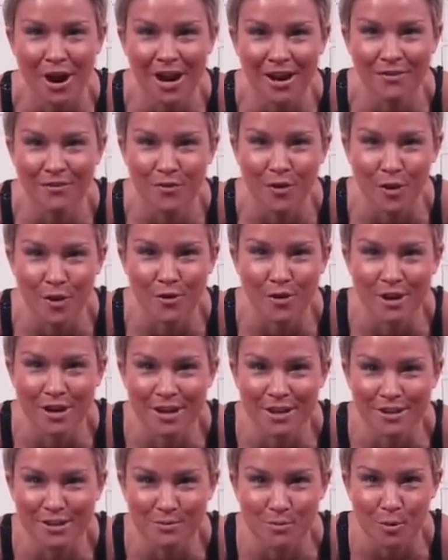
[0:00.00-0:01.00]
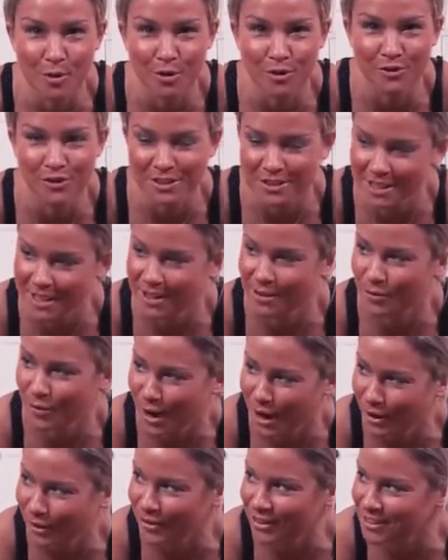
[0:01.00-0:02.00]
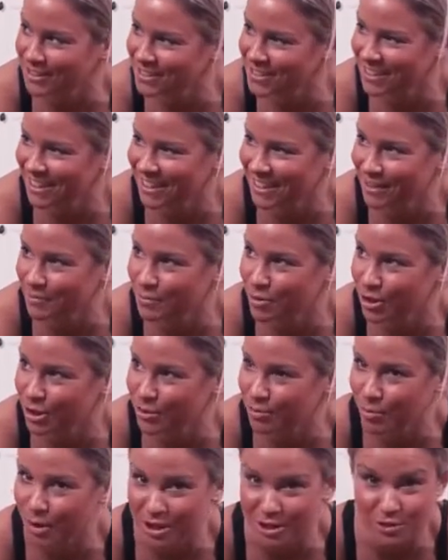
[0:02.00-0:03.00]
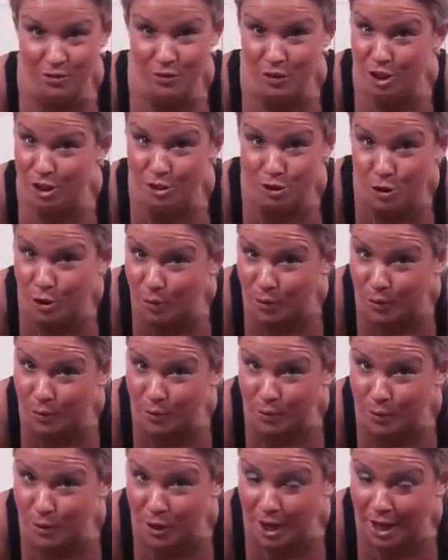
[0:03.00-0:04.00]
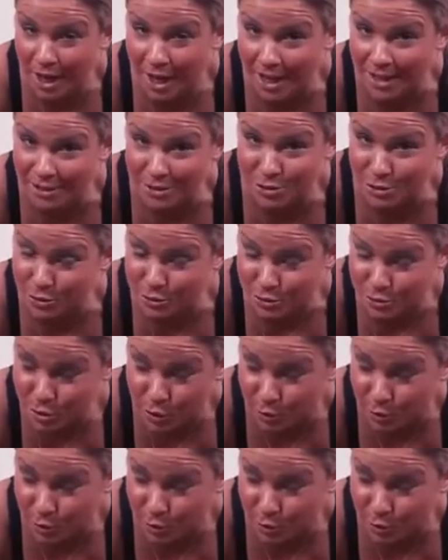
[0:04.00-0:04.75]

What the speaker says: her head forward, and it's like, wow, that's pretty impressive. We could do it when we were a kid, so there's